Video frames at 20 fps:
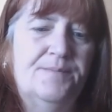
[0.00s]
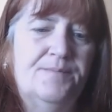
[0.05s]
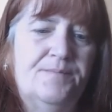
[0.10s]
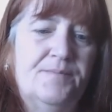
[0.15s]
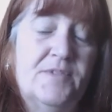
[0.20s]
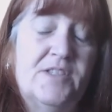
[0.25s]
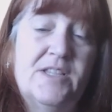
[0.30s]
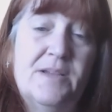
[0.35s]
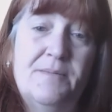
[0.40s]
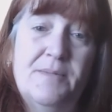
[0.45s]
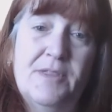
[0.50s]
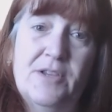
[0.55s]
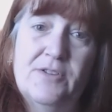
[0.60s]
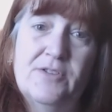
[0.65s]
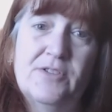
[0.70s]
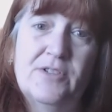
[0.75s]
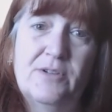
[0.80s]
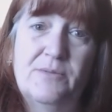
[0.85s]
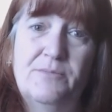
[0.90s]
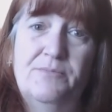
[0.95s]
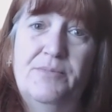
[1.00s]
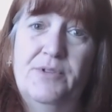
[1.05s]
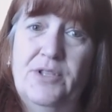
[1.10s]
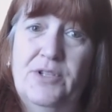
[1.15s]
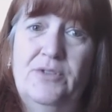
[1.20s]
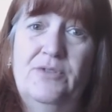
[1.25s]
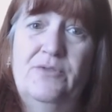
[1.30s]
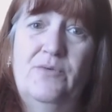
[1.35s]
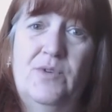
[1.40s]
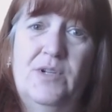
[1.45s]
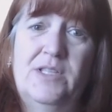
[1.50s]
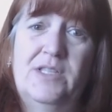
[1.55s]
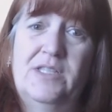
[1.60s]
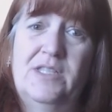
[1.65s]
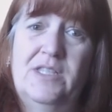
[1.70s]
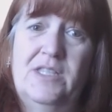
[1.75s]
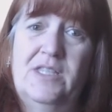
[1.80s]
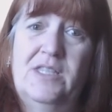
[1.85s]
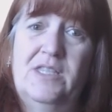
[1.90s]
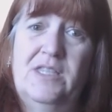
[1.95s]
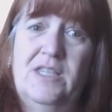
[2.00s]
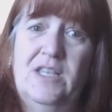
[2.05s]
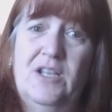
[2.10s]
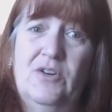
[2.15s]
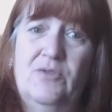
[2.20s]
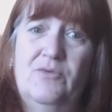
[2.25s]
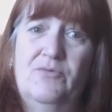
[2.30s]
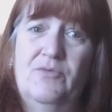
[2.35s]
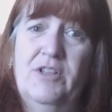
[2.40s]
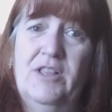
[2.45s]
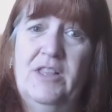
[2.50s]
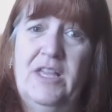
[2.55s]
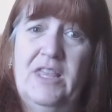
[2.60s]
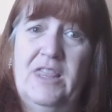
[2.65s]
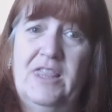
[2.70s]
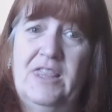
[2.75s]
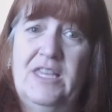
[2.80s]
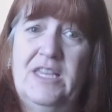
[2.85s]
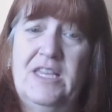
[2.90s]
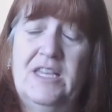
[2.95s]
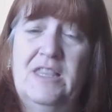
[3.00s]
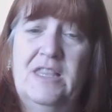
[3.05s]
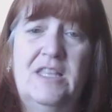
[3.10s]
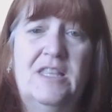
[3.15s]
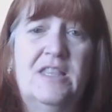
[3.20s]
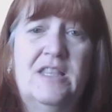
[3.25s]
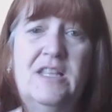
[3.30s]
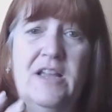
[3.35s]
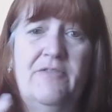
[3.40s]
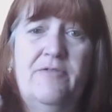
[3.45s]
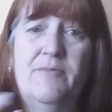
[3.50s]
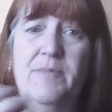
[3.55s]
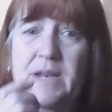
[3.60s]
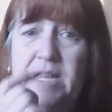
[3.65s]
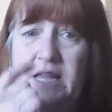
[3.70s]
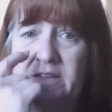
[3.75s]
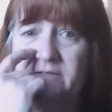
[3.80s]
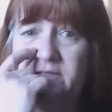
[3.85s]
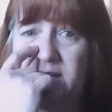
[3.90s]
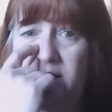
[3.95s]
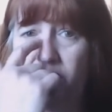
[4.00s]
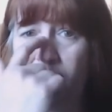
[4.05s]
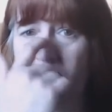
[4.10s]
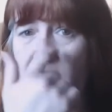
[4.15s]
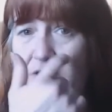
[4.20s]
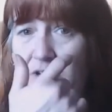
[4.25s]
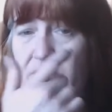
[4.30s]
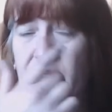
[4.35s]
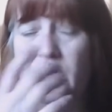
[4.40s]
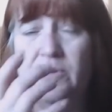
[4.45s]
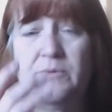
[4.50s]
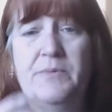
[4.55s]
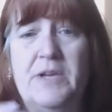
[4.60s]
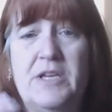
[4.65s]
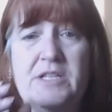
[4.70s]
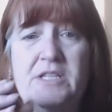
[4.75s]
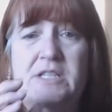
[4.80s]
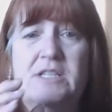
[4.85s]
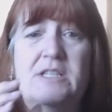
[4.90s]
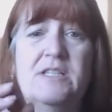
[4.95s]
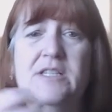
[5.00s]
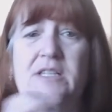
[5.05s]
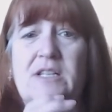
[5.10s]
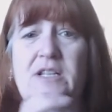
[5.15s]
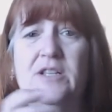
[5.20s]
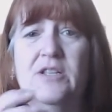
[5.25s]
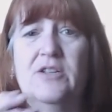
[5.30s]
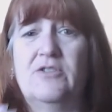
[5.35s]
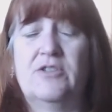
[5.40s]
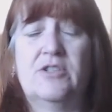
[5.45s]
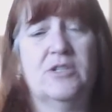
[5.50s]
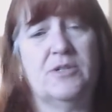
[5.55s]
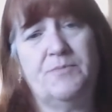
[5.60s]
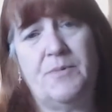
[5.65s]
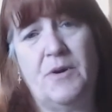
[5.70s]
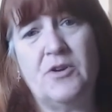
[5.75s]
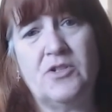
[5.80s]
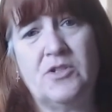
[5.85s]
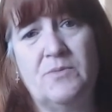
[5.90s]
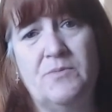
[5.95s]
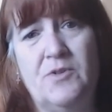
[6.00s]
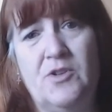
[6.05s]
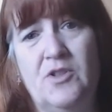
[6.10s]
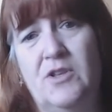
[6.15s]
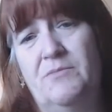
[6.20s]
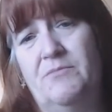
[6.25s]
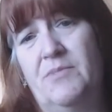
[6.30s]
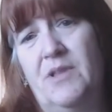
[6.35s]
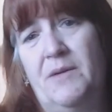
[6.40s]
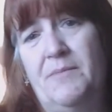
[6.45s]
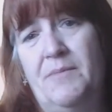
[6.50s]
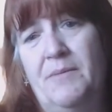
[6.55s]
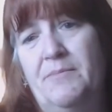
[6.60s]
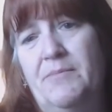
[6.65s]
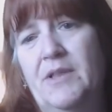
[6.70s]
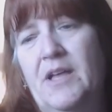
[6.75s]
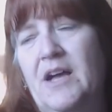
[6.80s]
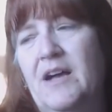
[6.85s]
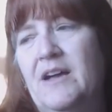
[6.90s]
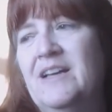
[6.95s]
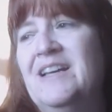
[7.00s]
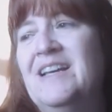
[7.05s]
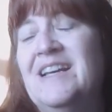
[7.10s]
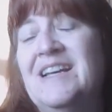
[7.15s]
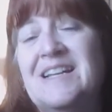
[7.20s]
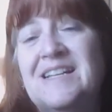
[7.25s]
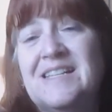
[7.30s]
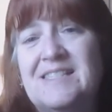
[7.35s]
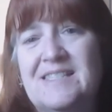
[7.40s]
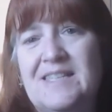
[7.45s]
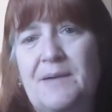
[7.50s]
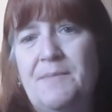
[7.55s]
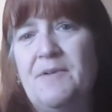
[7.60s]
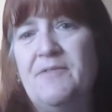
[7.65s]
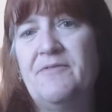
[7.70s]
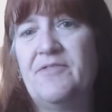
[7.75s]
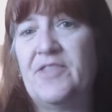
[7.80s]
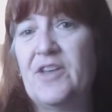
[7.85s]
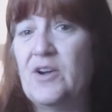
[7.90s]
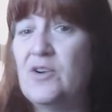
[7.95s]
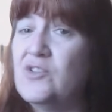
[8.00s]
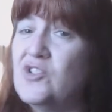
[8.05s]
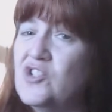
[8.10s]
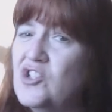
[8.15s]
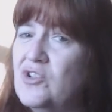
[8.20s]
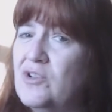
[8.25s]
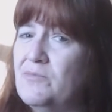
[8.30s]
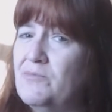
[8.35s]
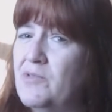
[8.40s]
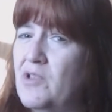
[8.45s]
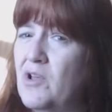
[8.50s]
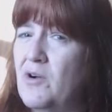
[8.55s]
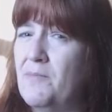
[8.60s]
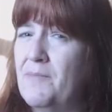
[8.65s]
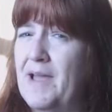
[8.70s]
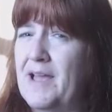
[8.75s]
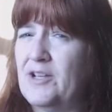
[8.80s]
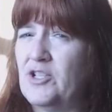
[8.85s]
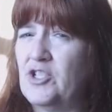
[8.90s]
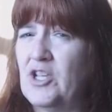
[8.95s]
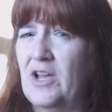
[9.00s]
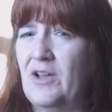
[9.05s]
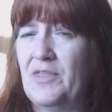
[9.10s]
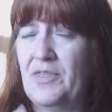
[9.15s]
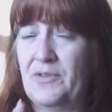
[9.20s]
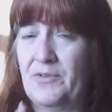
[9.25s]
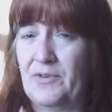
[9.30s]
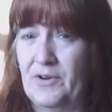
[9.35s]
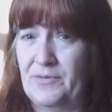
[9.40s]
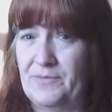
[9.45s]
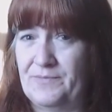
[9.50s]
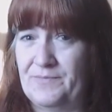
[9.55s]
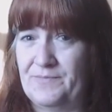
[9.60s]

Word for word: some of those little blue ones that are really thin that everybody gives out with little nose pieces, and they're disposable and blah, blah, blah. Some of those you can blow a match out through.